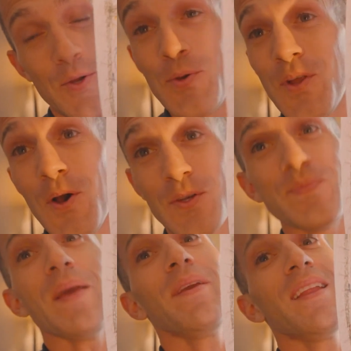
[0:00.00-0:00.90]
Who knows?
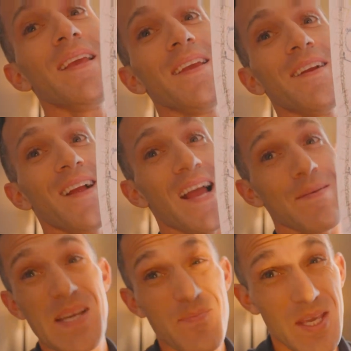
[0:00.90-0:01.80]
Maybe in a year I
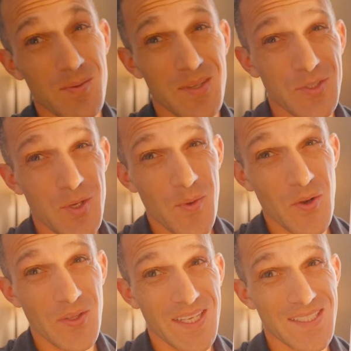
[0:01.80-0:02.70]
might be able to do a
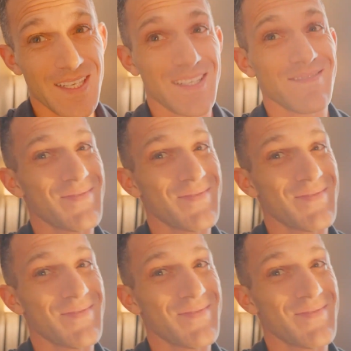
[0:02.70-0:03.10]
Mona Lisa.